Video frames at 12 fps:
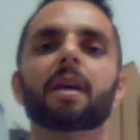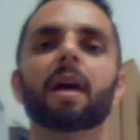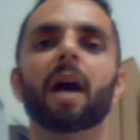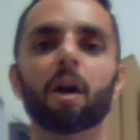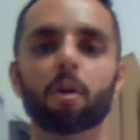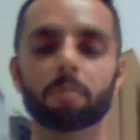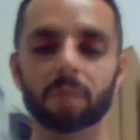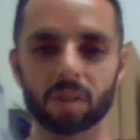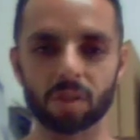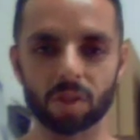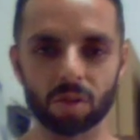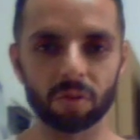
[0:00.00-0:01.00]
I hope this
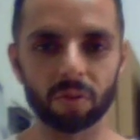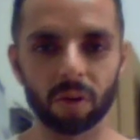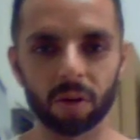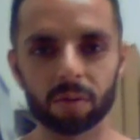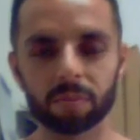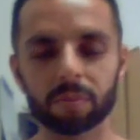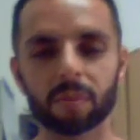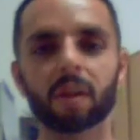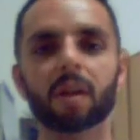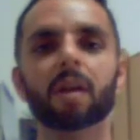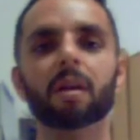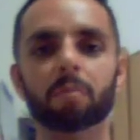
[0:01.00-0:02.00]
is useful.
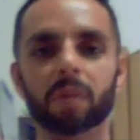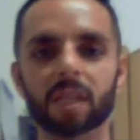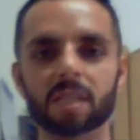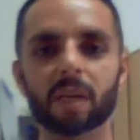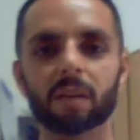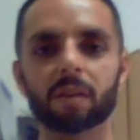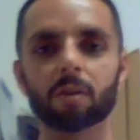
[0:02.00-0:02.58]
Please make